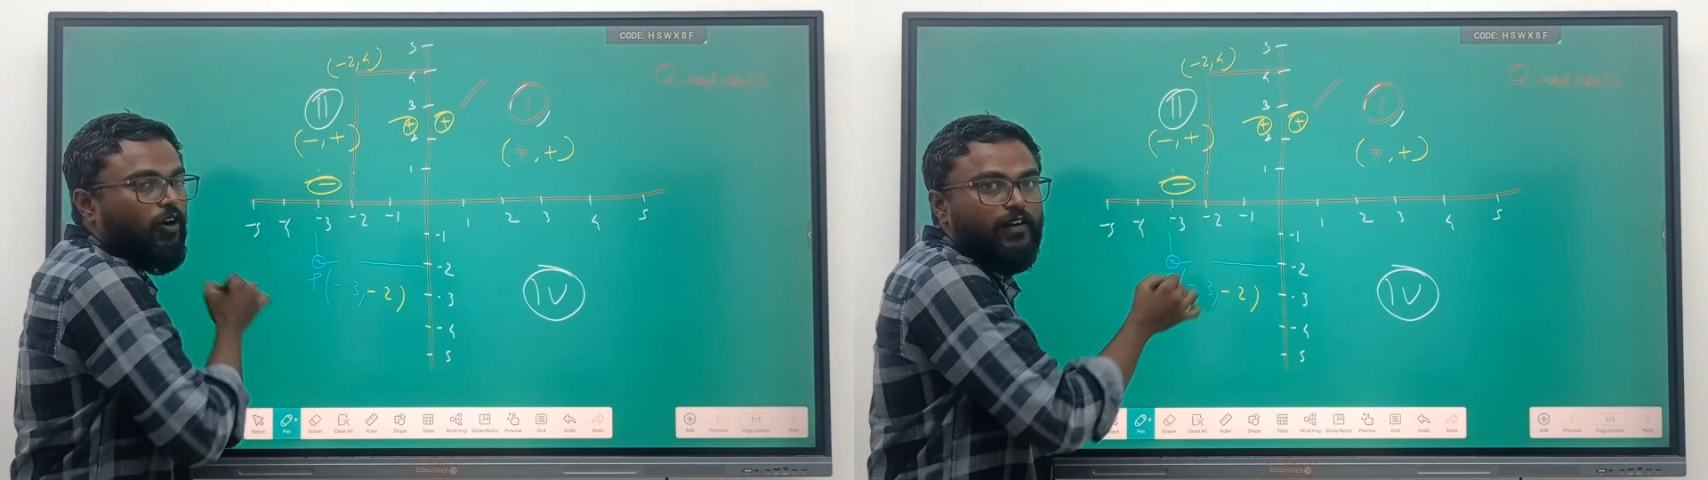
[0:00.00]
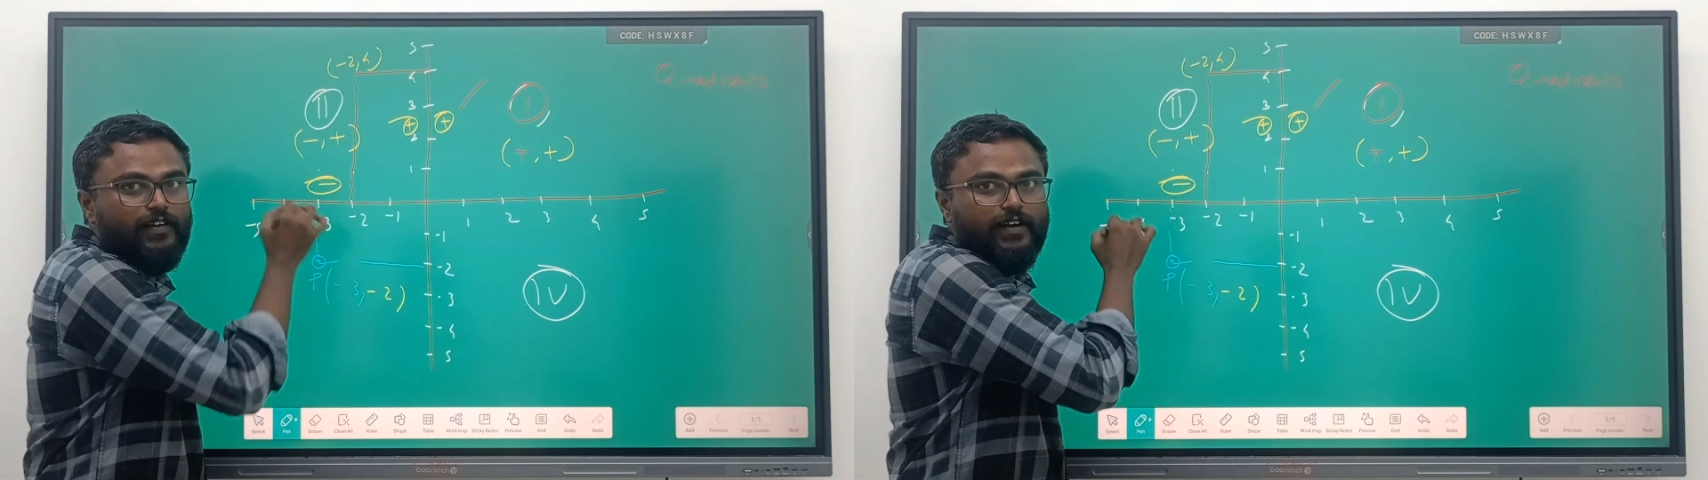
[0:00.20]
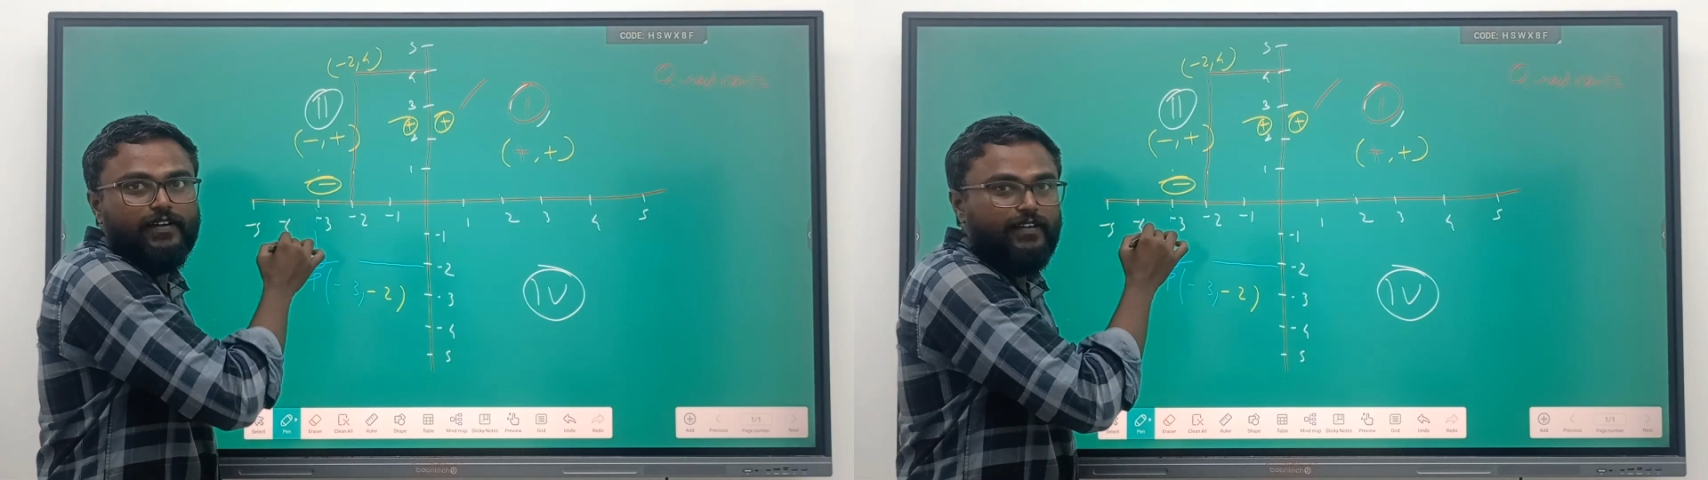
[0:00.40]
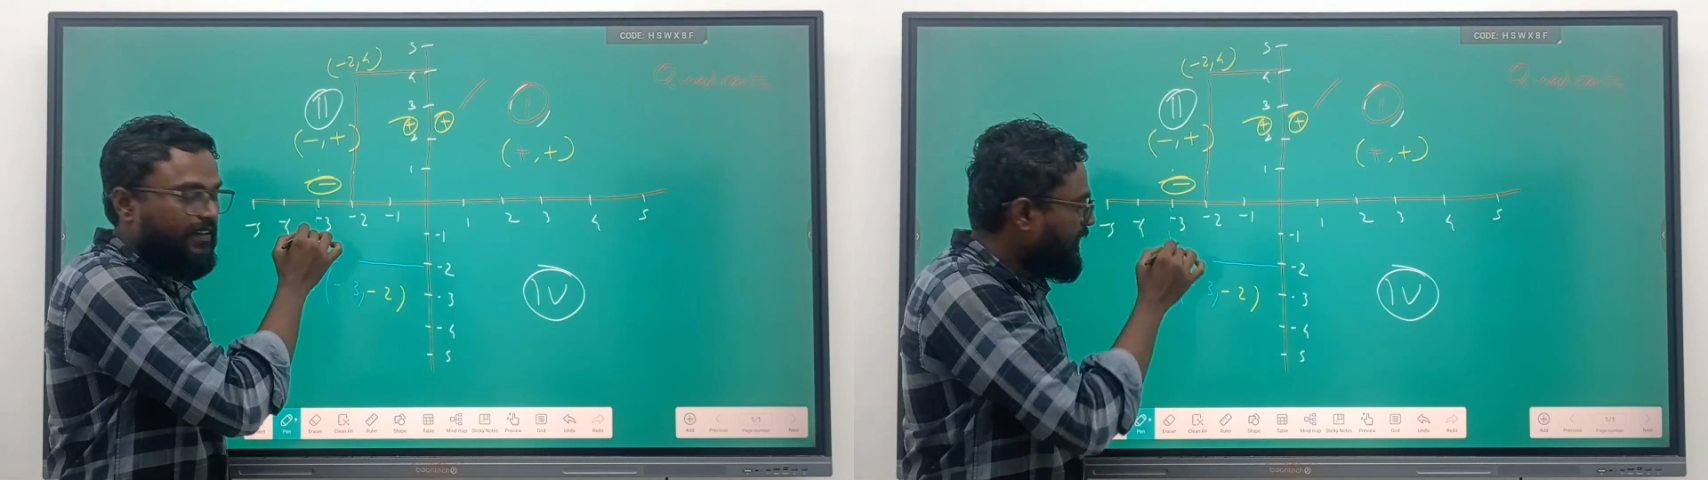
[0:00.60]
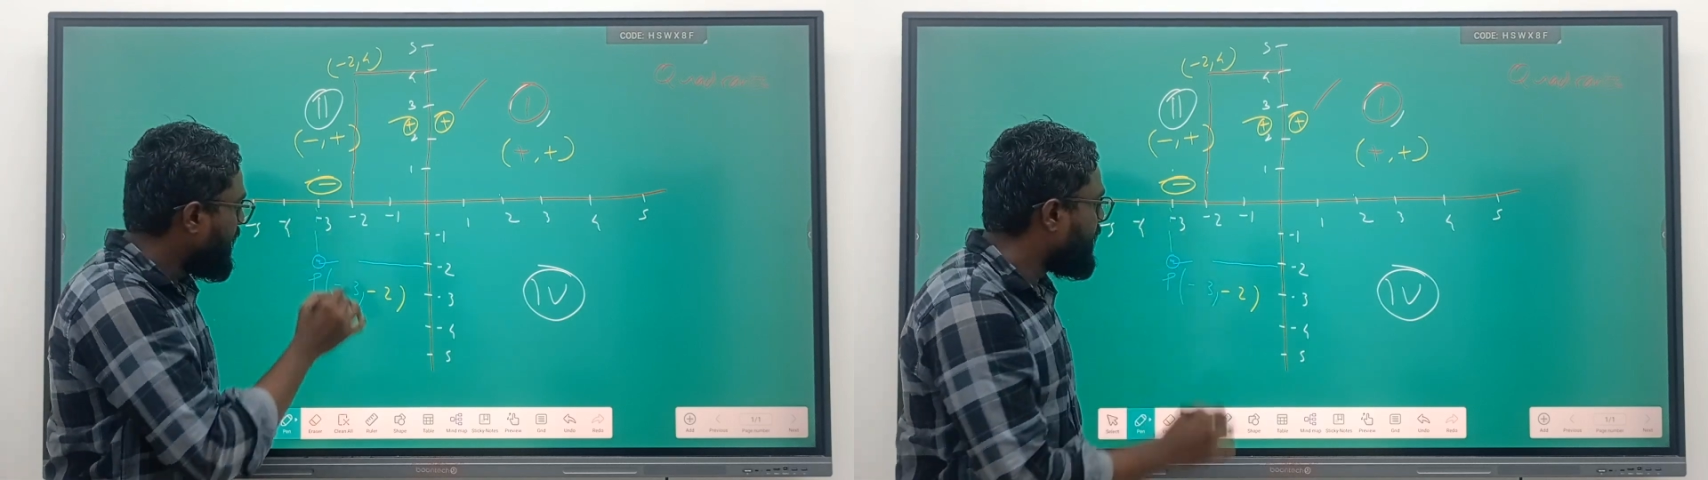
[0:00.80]
quadrant
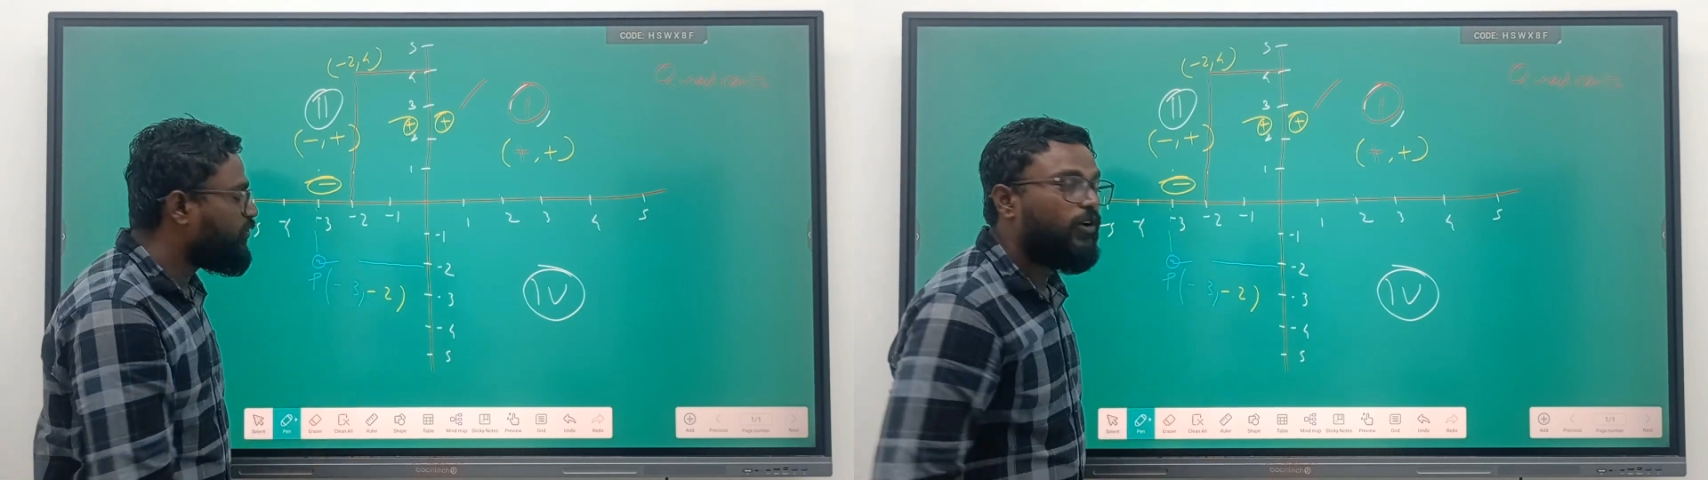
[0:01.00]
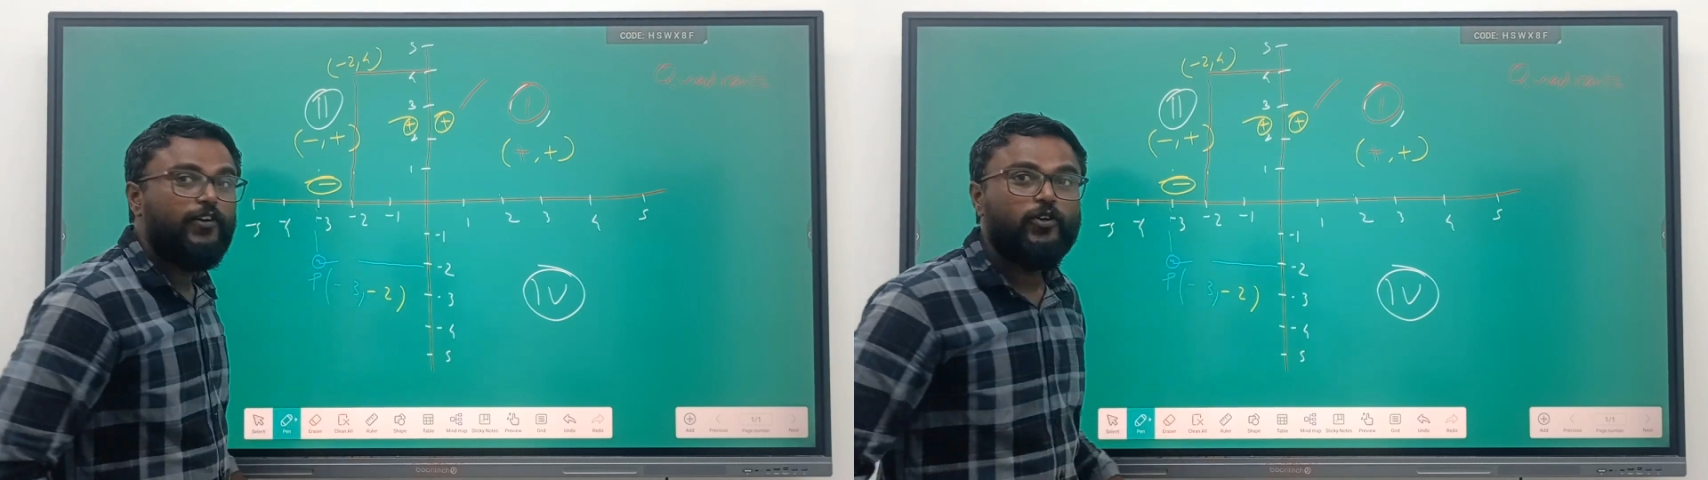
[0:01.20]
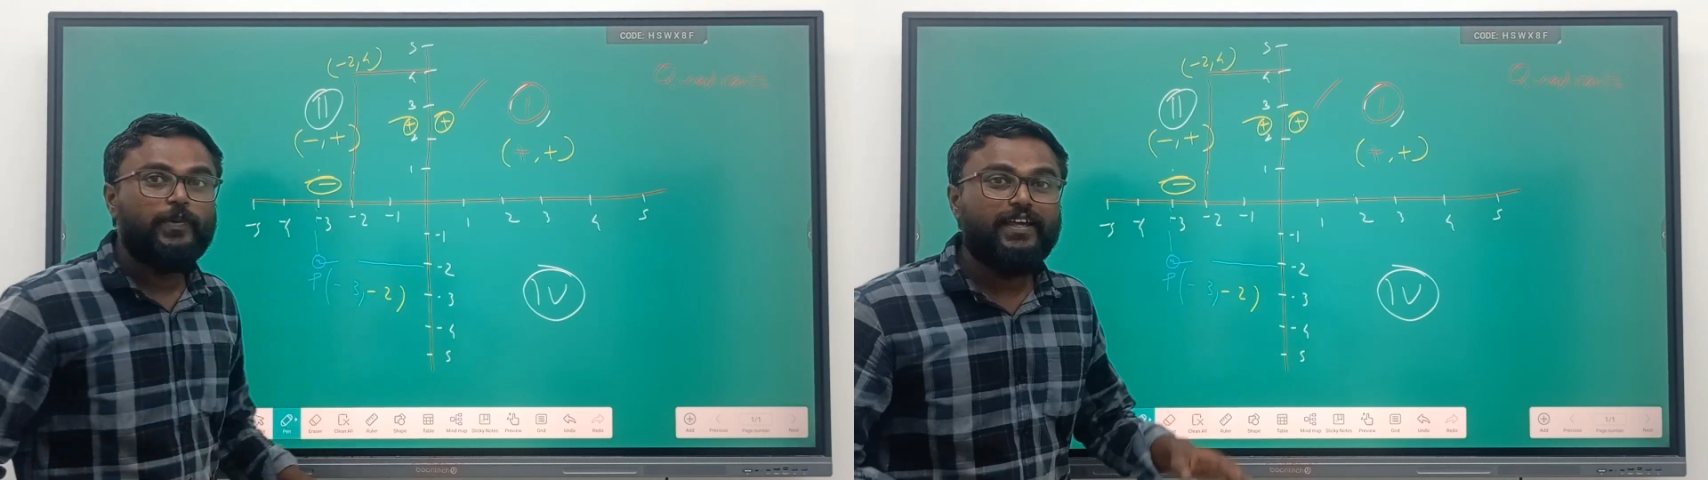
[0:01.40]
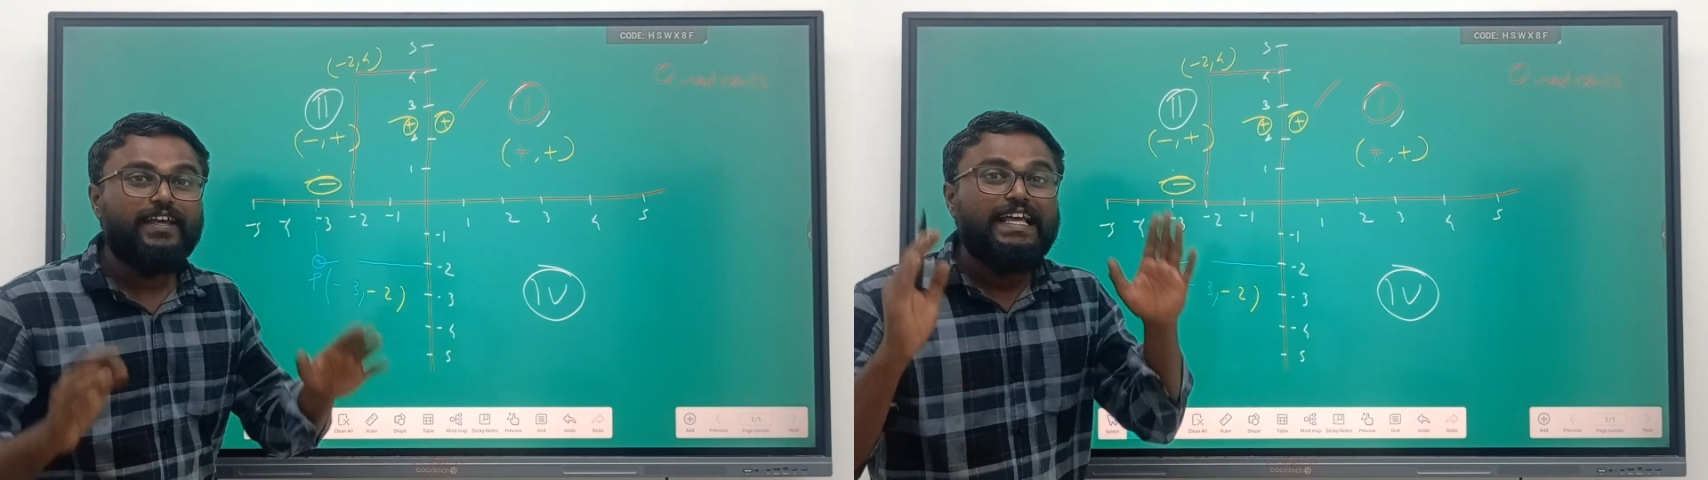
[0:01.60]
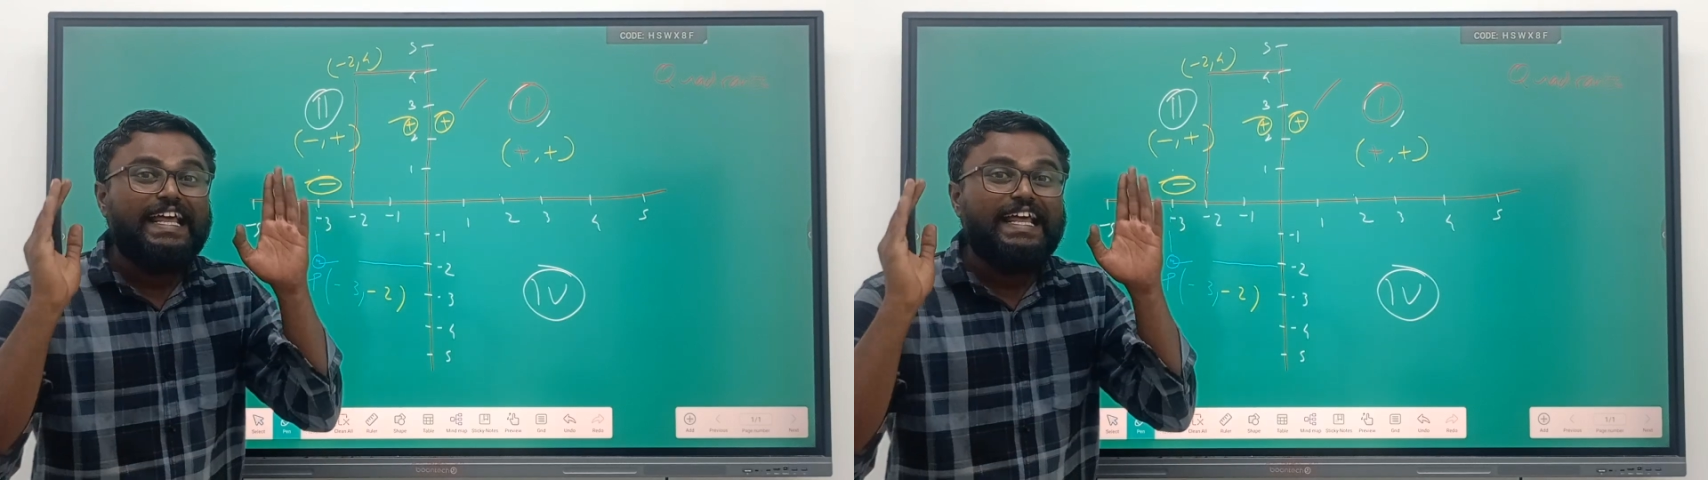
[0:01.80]
is going to be